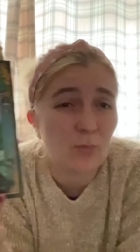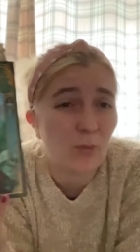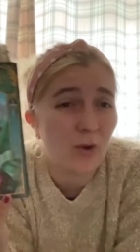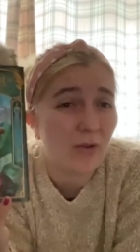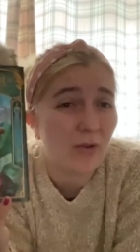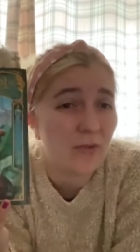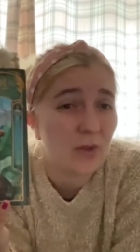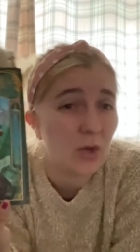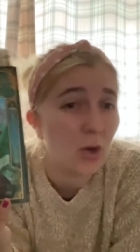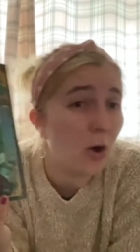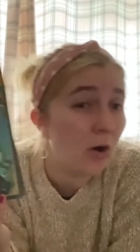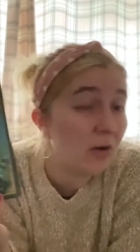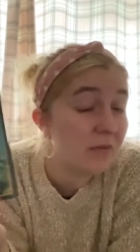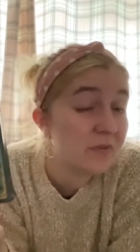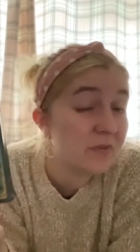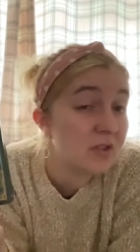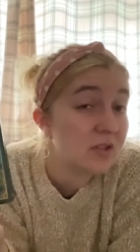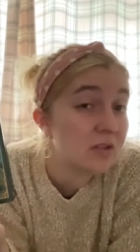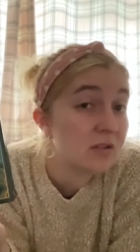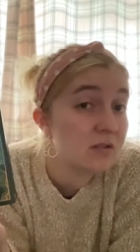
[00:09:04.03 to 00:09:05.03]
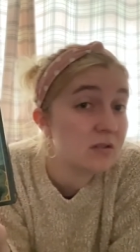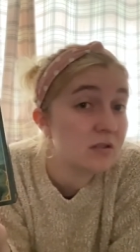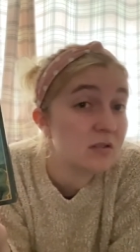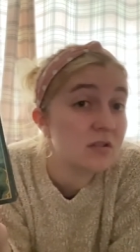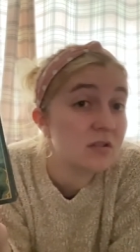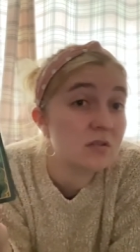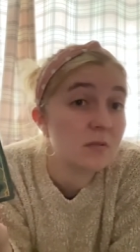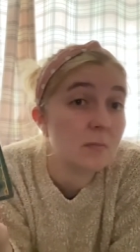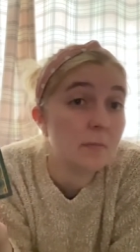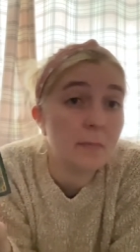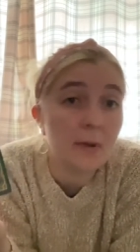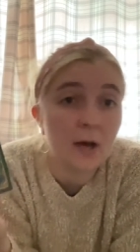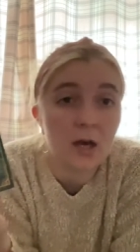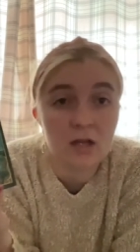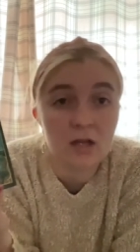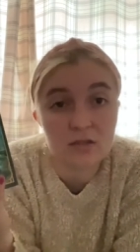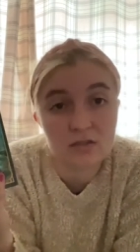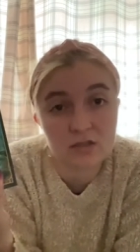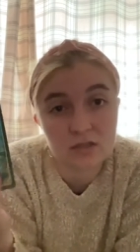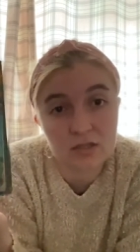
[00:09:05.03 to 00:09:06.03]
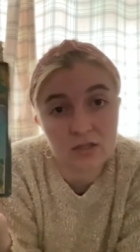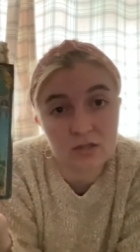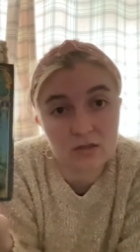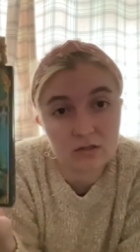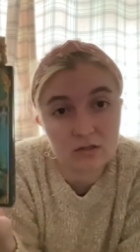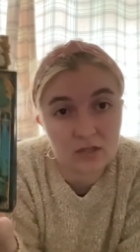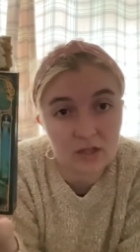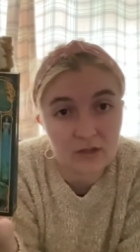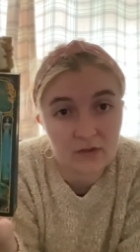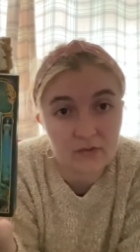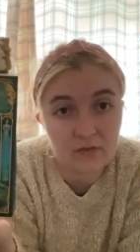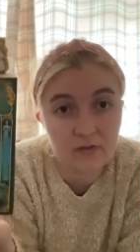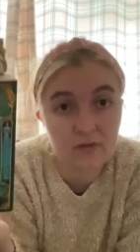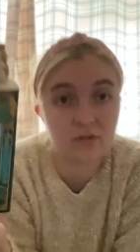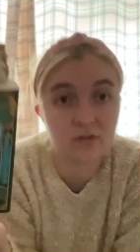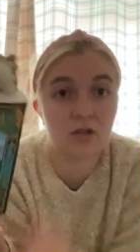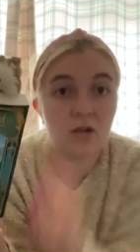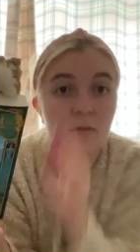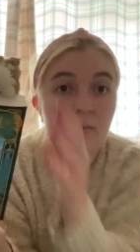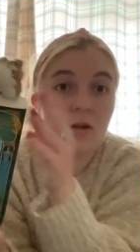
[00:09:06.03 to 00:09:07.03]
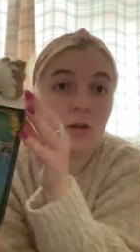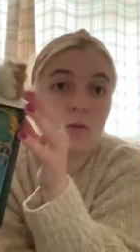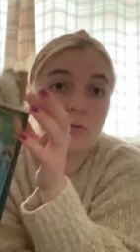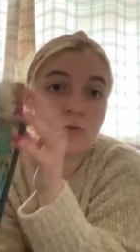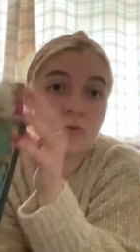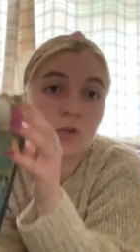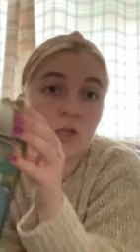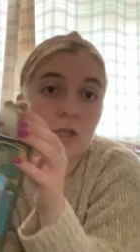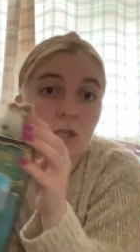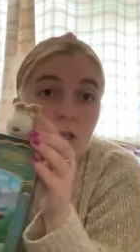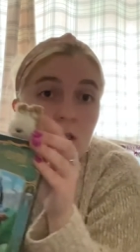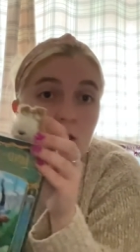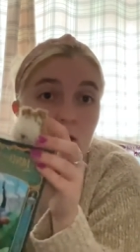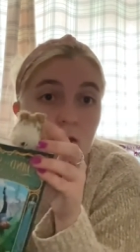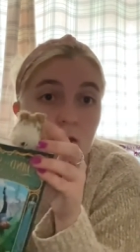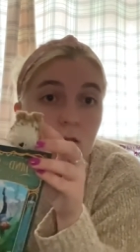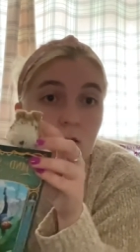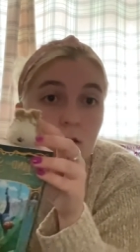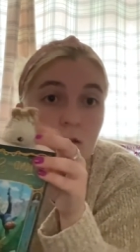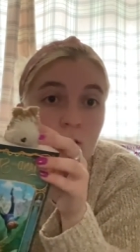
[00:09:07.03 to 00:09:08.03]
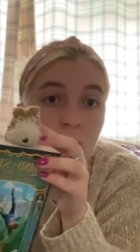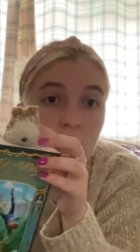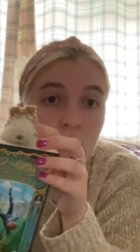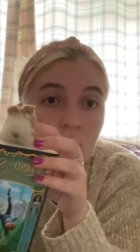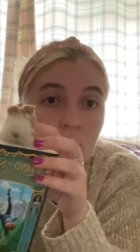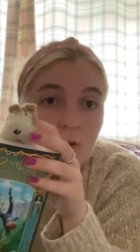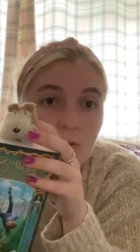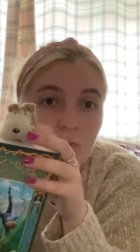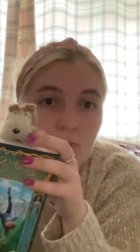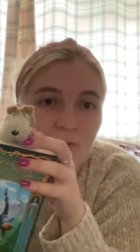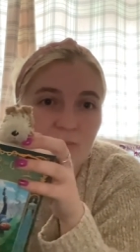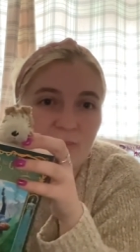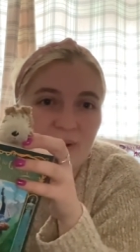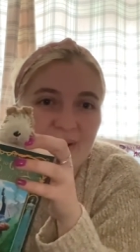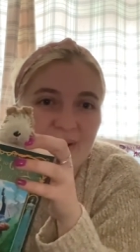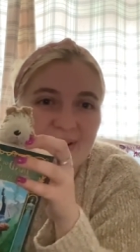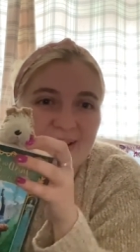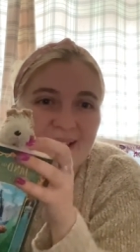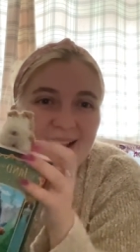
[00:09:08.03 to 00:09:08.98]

one of the offers, but yes, and shout my little doggy bookmark.